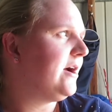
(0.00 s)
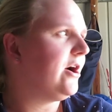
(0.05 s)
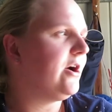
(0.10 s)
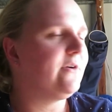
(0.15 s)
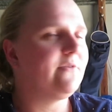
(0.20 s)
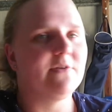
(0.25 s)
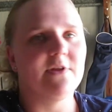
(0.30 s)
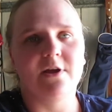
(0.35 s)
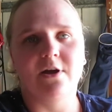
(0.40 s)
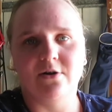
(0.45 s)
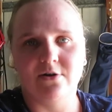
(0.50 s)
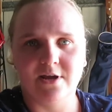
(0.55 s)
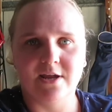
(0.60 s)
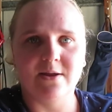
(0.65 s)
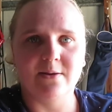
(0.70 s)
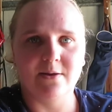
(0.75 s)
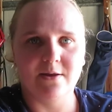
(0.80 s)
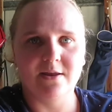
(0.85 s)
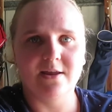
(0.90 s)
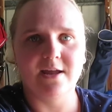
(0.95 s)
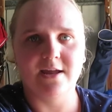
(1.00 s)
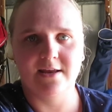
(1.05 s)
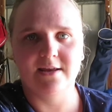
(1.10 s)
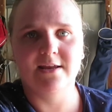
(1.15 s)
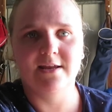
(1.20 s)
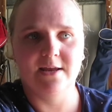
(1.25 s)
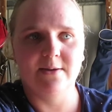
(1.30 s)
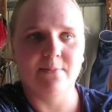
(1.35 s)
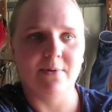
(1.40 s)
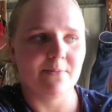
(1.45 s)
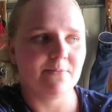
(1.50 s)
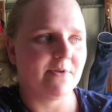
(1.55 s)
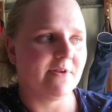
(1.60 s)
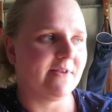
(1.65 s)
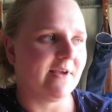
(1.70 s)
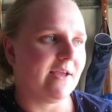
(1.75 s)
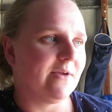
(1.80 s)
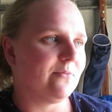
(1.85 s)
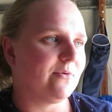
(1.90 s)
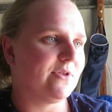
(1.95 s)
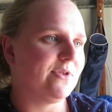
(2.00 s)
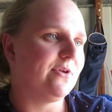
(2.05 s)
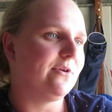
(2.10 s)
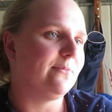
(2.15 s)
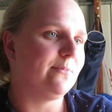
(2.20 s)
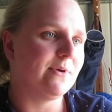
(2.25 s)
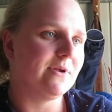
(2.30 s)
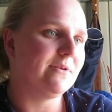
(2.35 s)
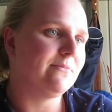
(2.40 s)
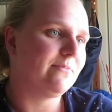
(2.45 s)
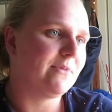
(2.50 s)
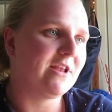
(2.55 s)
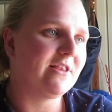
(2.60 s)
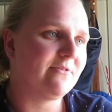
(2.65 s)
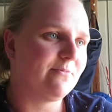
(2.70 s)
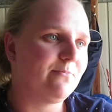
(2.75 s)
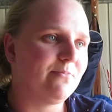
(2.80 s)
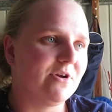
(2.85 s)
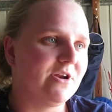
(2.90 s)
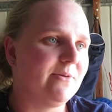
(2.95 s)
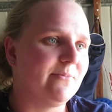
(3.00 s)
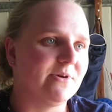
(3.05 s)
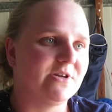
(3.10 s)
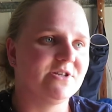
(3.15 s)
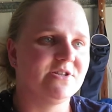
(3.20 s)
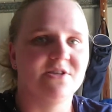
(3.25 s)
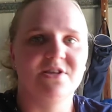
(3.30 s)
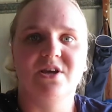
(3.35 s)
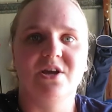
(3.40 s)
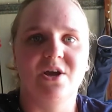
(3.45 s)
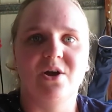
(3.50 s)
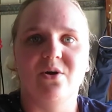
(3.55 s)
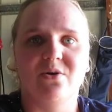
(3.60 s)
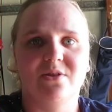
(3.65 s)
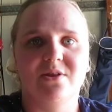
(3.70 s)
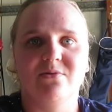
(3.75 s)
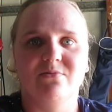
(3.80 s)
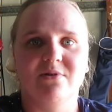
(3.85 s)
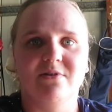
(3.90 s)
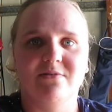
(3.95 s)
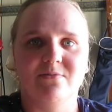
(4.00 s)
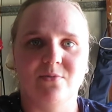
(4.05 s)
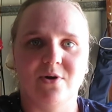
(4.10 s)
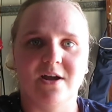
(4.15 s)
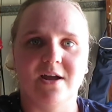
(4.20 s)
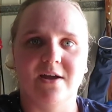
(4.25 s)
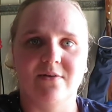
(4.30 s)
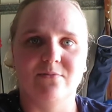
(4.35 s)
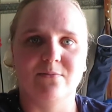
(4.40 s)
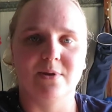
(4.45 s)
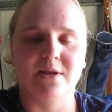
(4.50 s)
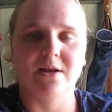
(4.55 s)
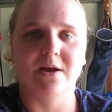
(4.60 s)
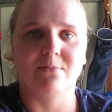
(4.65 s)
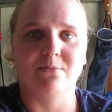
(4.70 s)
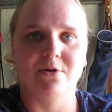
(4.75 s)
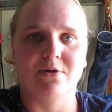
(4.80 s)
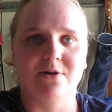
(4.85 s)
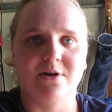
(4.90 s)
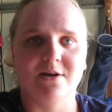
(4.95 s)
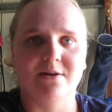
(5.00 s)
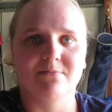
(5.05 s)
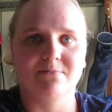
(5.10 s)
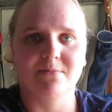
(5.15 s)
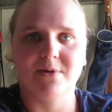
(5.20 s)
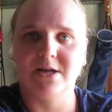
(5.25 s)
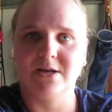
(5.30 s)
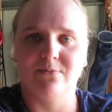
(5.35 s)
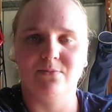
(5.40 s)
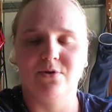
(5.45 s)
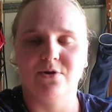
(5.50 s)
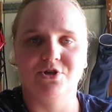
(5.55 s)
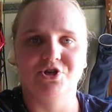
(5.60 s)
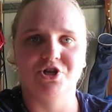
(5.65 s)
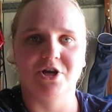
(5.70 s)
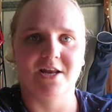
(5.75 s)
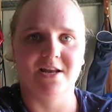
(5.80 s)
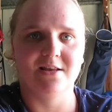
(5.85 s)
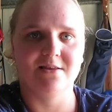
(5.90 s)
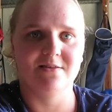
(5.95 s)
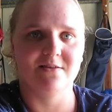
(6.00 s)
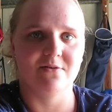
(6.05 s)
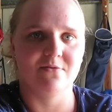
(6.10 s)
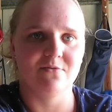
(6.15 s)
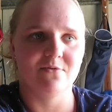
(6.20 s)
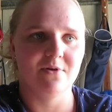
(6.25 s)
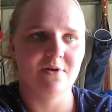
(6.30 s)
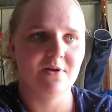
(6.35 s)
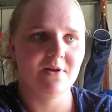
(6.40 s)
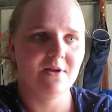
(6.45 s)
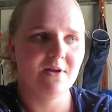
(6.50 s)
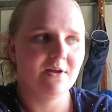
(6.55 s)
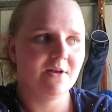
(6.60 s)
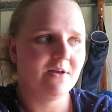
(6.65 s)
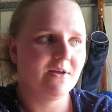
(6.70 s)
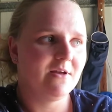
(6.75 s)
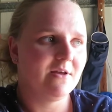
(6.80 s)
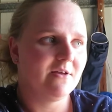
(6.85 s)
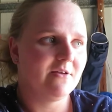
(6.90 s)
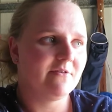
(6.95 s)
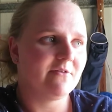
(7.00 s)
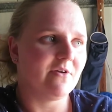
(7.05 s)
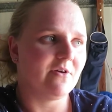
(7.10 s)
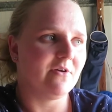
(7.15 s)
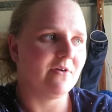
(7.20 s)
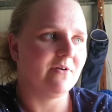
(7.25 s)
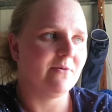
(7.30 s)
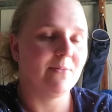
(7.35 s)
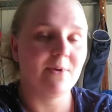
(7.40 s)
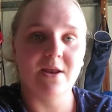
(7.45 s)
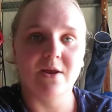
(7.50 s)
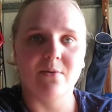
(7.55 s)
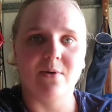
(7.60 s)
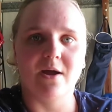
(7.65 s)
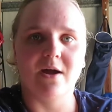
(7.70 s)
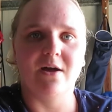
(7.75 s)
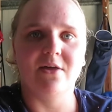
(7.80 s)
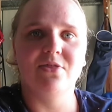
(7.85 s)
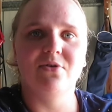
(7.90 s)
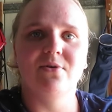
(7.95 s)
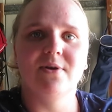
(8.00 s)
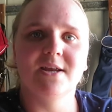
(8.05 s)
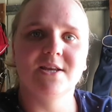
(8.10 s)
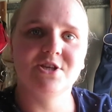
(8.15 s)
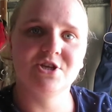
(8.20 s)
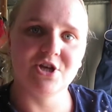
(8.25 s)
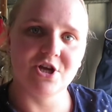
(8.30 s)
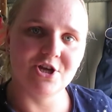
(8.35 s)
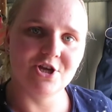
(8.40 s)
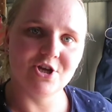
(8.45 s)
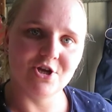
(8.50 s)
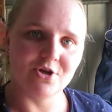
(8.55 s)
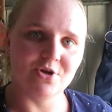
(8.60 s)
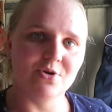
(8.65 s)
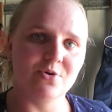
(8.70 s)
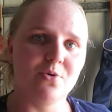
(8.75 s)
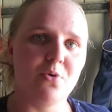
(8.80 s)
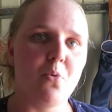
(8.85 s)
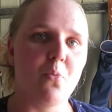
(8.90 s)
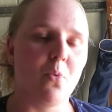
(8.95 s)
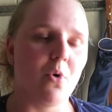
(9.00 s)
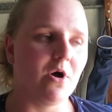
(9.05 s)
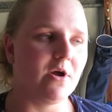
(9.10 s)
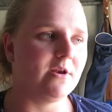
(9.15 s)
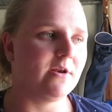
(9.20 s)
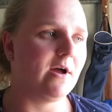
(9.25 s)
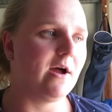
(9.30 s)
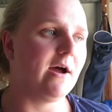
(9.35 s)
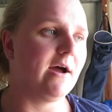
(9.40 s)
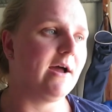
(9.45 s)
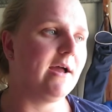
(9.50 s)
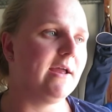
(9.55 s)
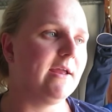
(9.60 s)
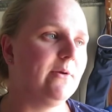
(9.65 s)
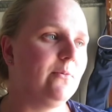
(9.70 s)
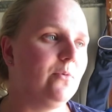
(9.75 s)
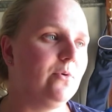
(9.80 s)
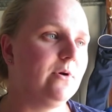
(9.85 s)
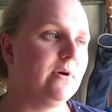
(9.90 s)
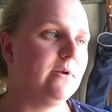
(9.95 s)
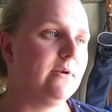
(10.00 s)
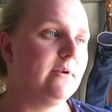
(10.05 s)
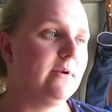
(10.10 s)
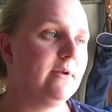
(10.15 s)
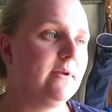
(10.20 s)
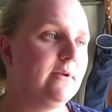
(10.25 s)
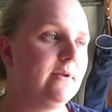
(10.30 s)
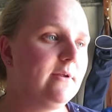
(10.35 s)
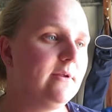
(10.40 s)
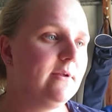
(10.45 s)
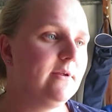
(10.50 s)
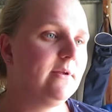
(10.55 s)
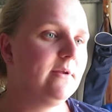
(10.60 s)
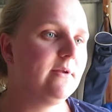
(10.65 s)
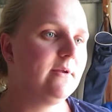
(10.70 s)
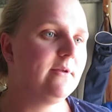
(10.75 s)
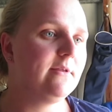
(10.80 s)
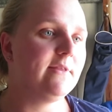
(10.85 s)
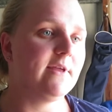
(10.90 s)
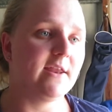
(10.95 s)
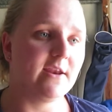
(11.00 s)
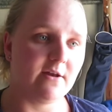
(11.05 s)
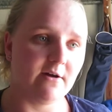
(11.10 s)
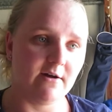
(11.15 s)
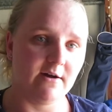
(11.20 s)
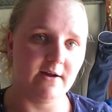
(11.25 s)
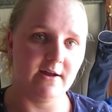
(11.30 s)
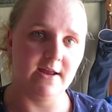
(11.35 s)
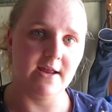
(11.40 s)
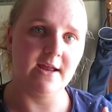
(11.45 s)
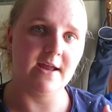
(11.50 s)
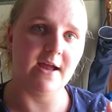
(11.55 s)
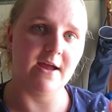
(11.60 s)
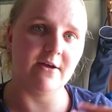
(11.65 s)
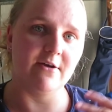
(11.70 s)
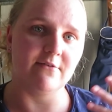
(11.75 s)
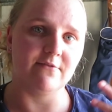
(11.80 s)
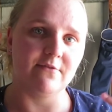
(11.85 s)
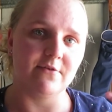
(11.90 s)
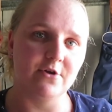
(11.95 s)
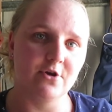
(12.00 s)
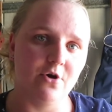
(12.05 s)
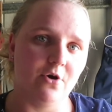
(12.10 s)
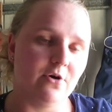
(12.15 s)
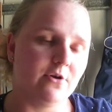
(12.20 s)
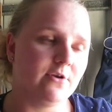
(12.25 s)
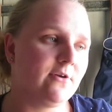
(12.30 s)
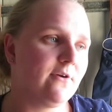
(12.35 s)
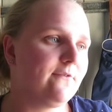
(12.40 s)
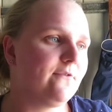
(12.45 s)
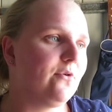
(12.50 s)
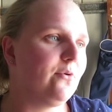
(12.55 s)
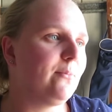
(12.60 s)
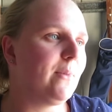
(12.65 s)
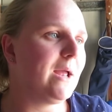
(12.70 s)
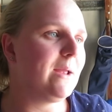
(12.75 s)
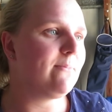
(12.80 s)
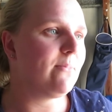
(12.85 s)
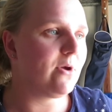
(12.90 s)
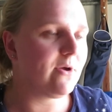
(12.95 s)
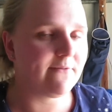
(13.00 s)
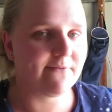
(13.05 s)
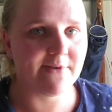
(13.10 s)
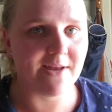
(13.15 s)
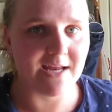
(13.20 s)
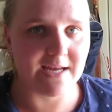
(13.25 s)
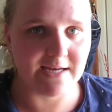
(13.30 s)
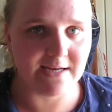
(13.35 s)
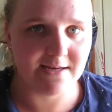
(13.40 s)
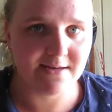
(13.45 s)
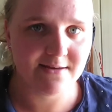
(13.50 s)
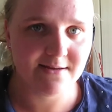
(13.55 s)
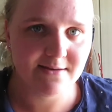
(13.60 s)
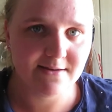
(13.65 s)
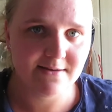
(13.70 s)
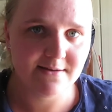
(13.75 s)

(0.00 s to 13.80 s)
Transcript: hopefully I keep, can keep up to date with you but that's pretty much the only reason why I haven't been uploading my computer shat itself so but anyway I thought I'd show you what I would that I have got for my birthday